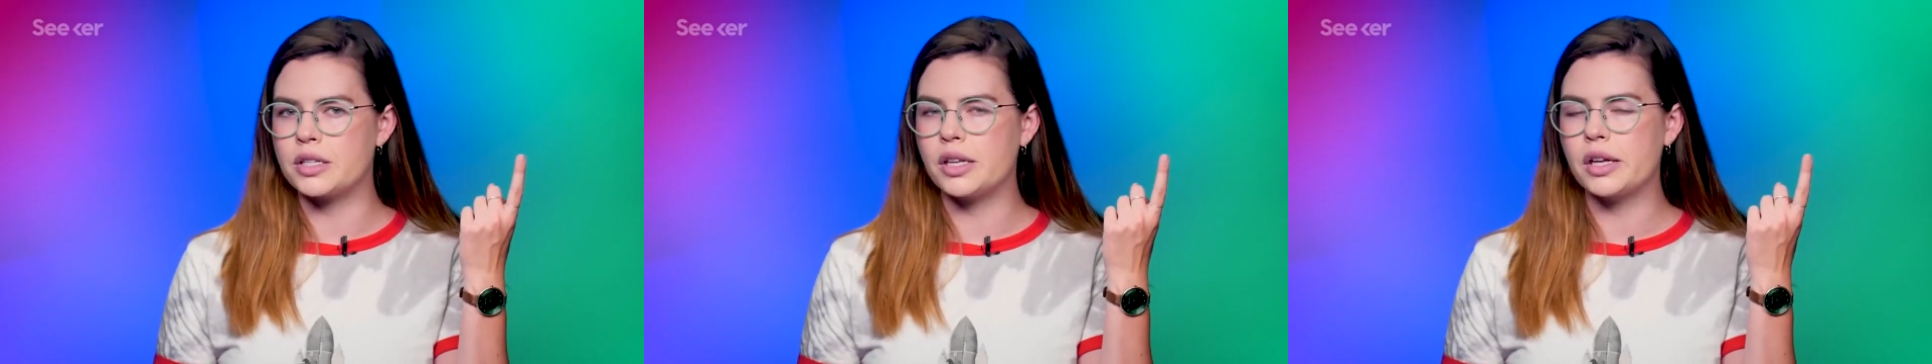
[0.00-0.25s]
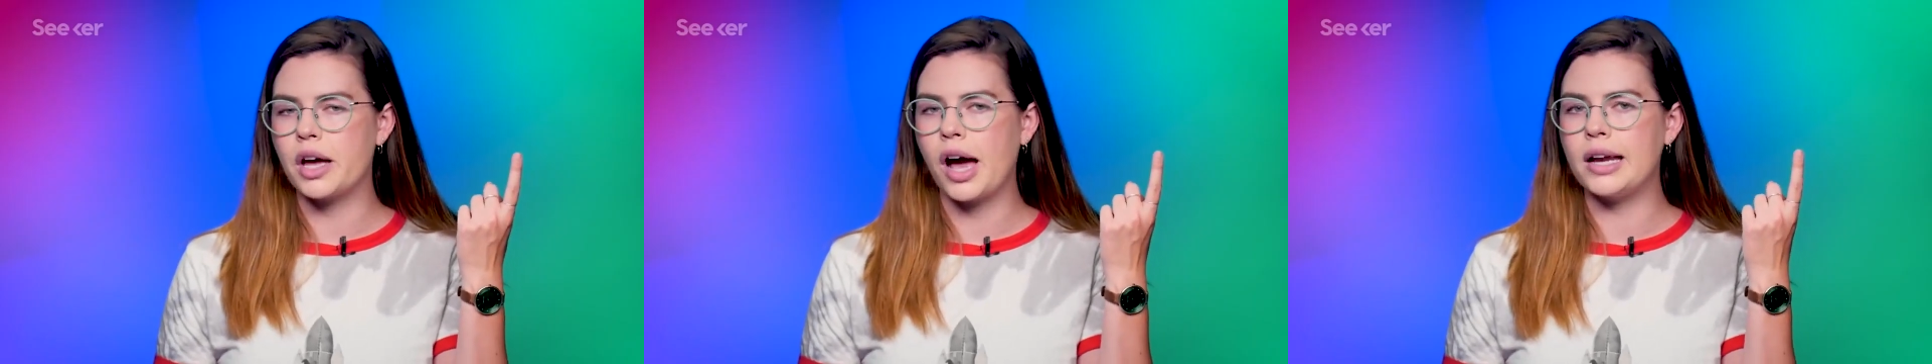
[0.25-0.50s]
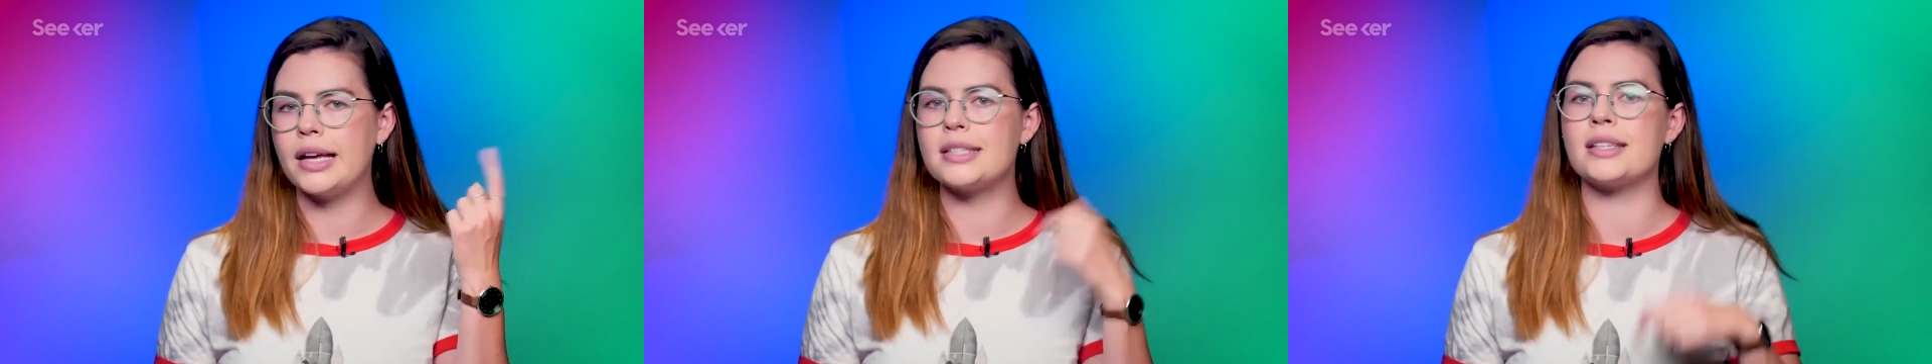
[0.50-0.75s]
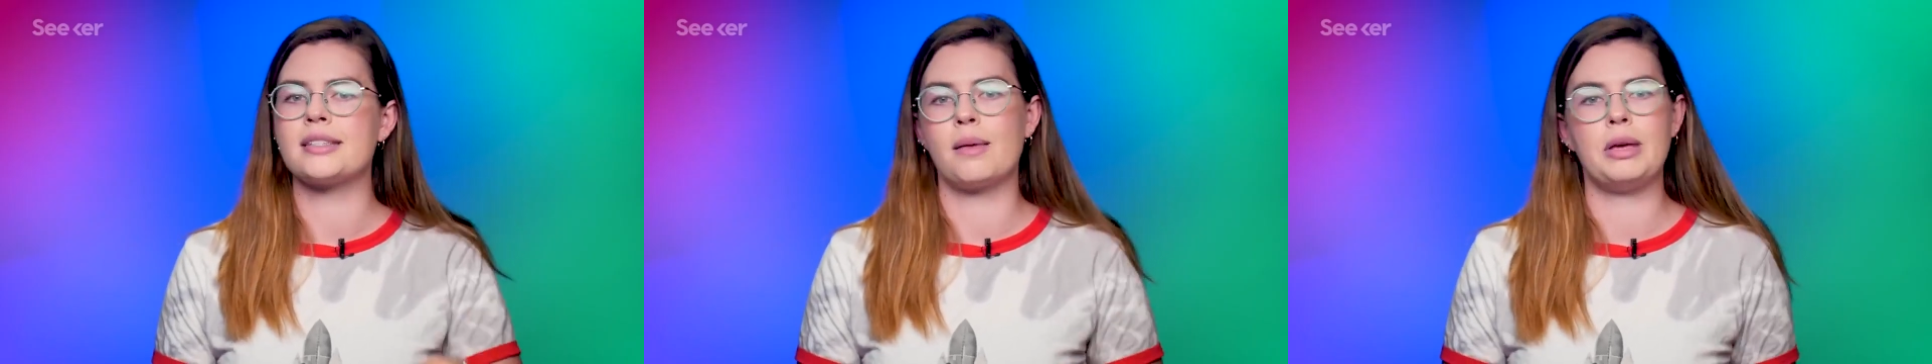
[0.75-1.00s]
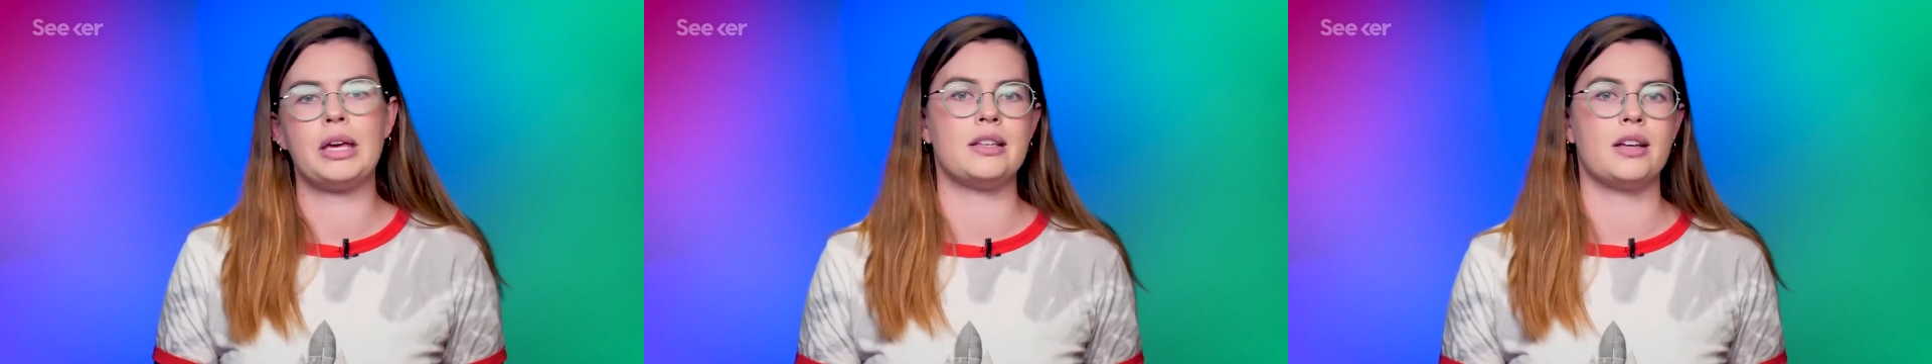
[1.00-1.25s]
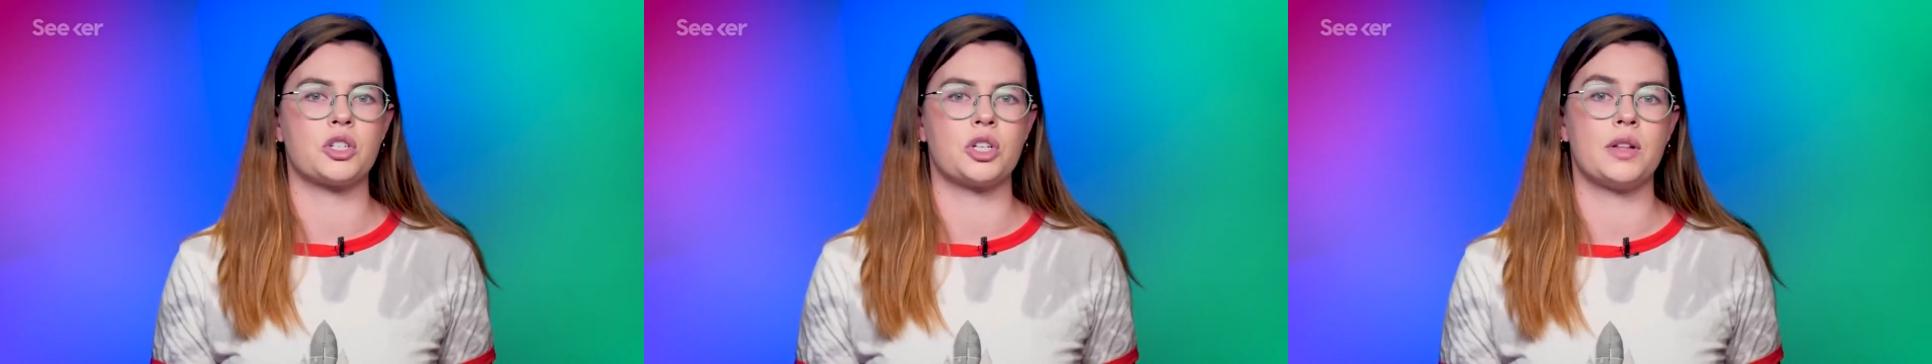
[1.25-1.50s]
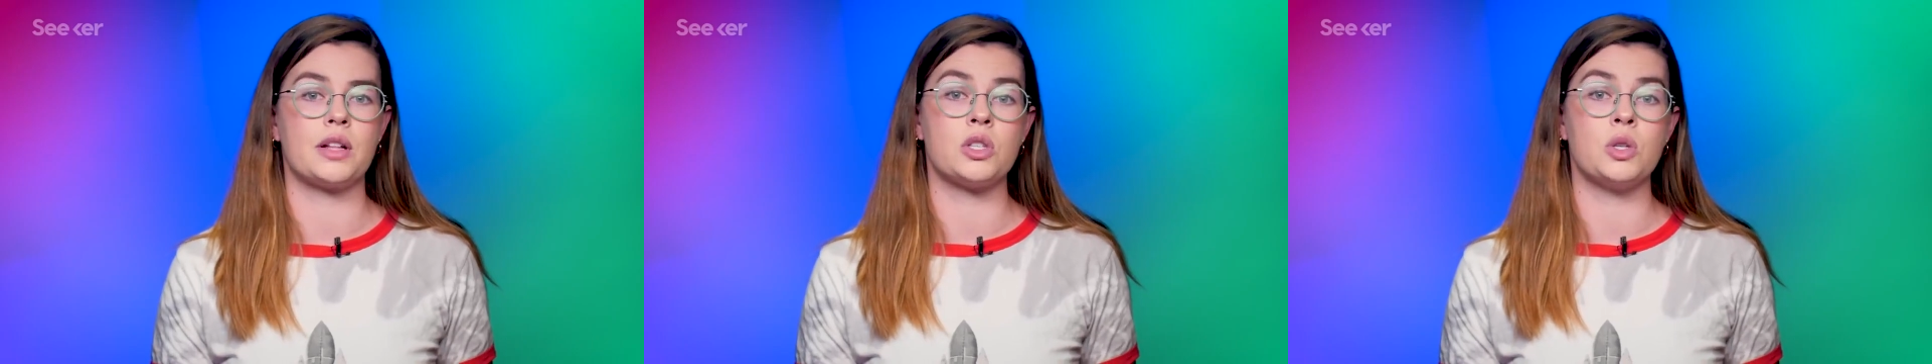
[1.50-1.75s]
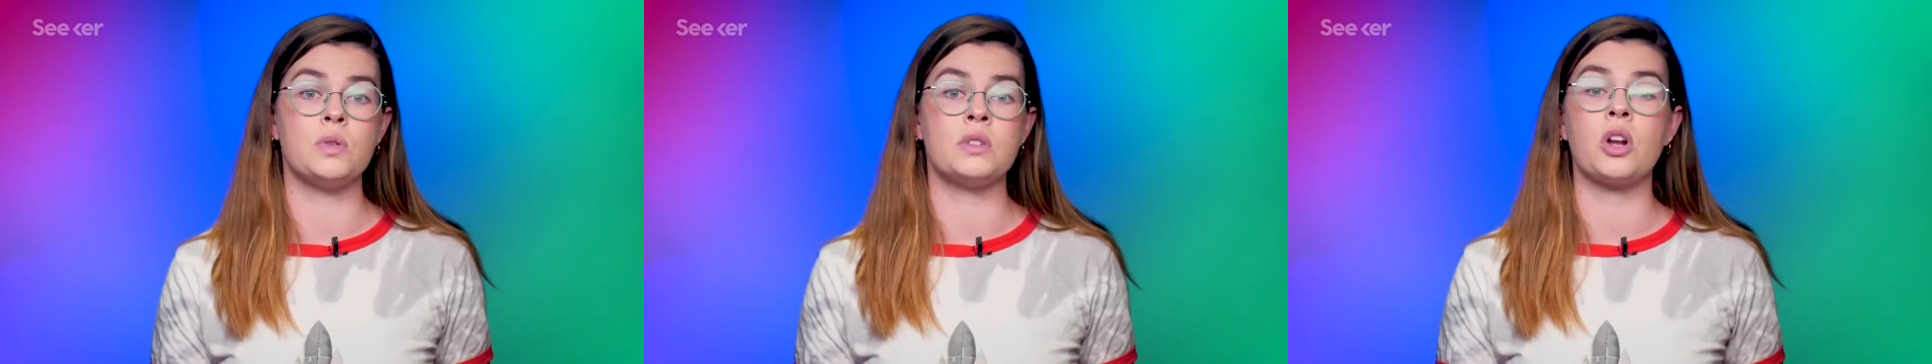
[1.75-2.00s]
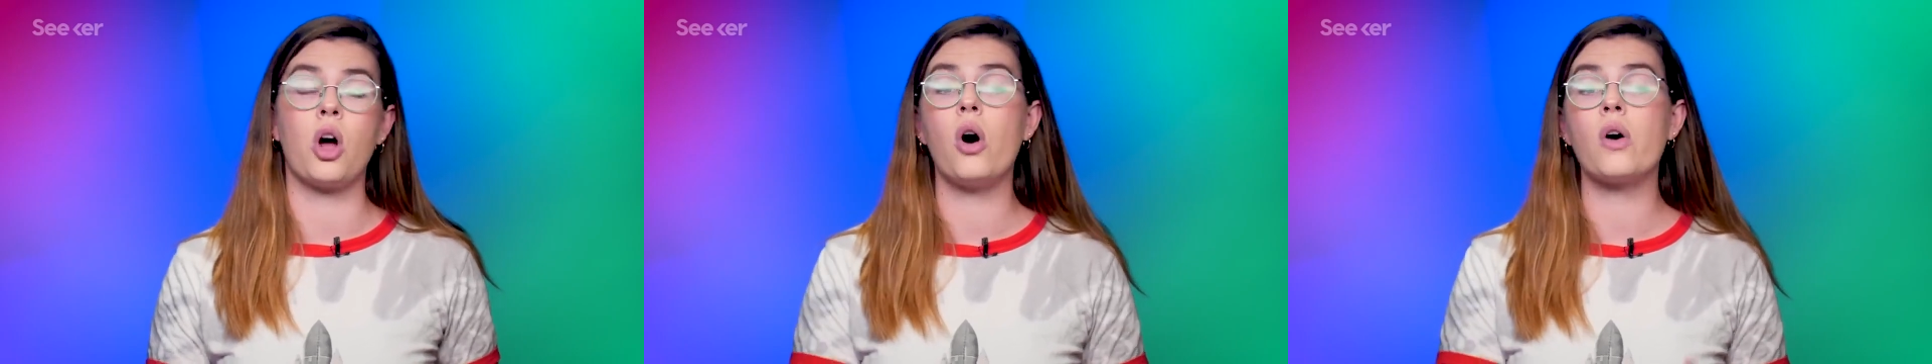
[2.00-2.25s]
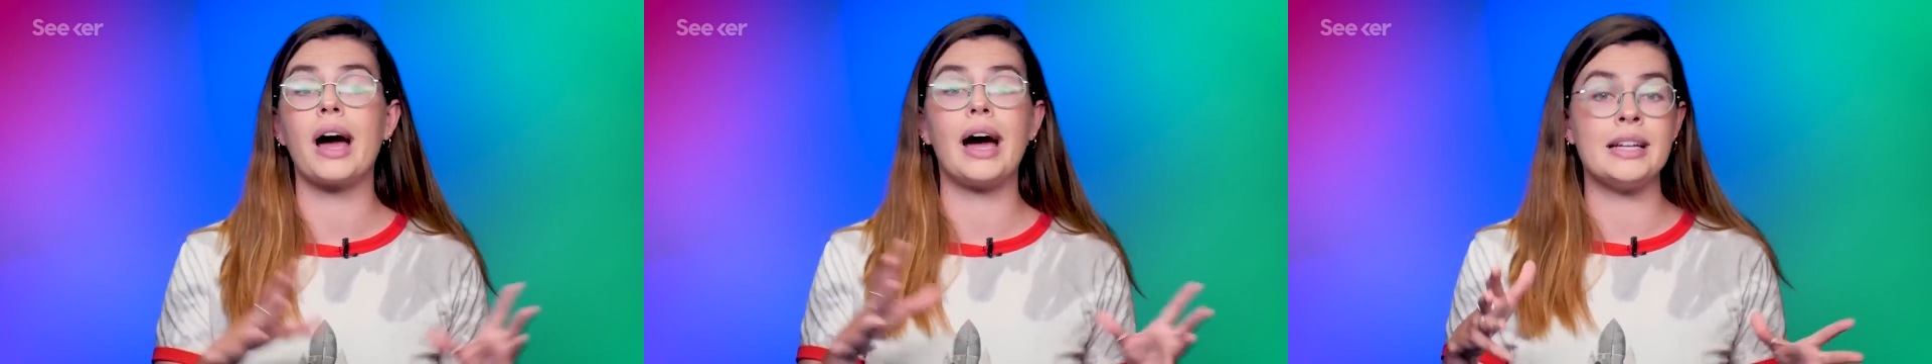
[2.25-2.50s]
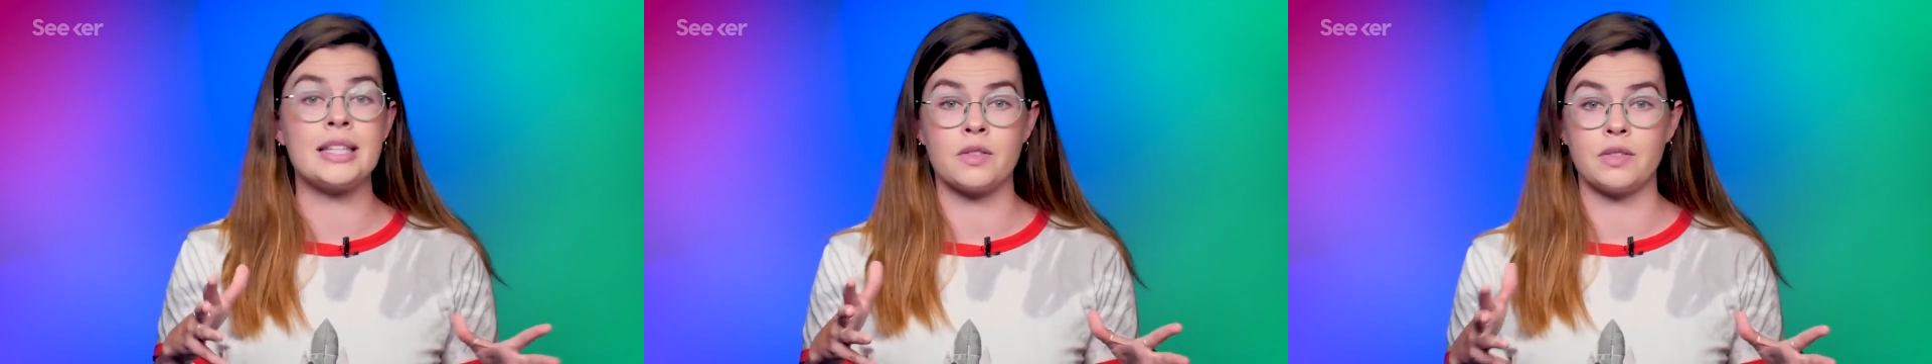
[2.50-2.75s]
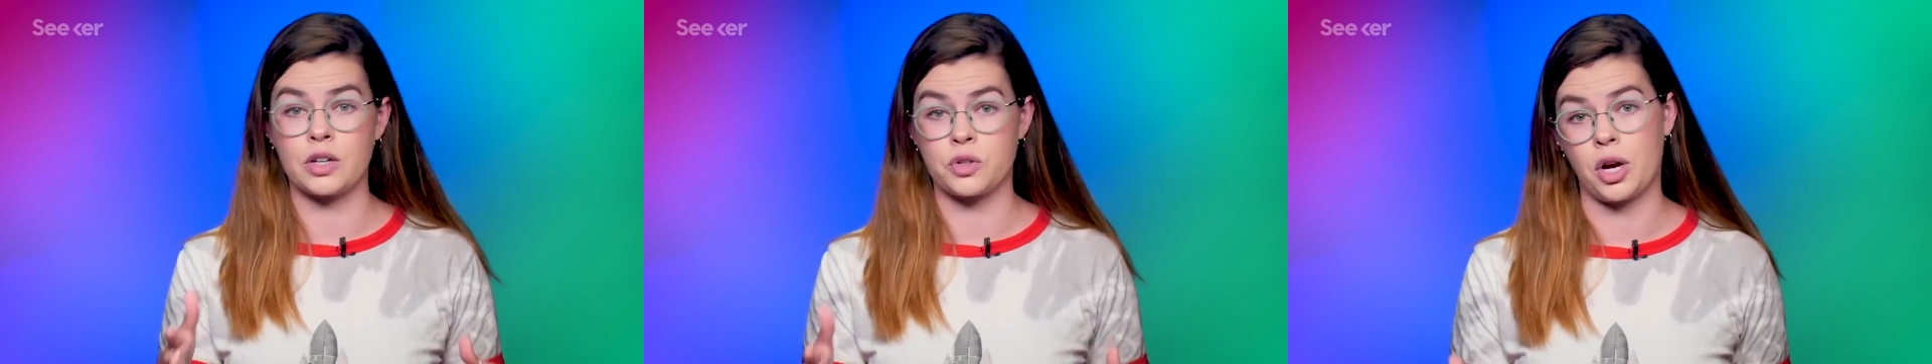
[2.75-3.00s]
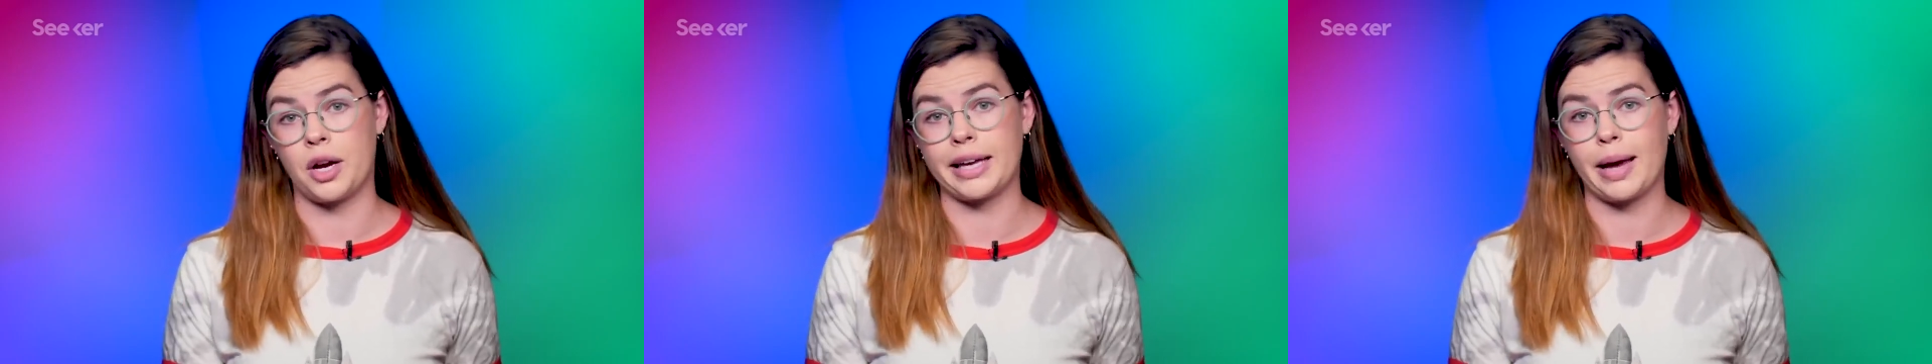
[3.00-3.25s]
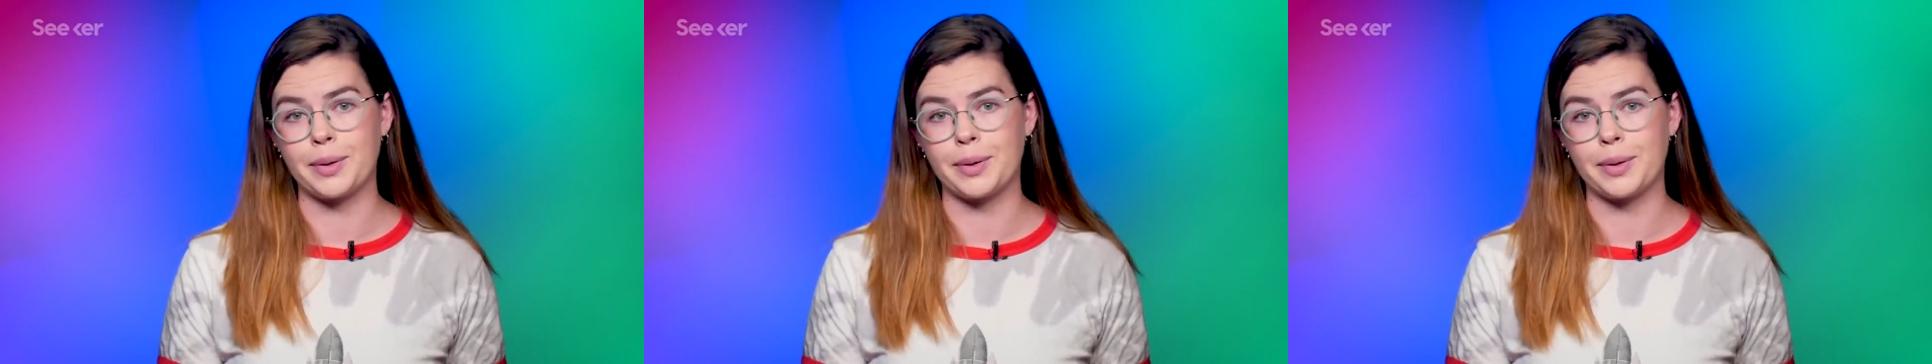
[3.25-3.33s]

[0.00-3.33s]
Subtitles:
Silicon is a semiconductor that's used in all kinds of electronic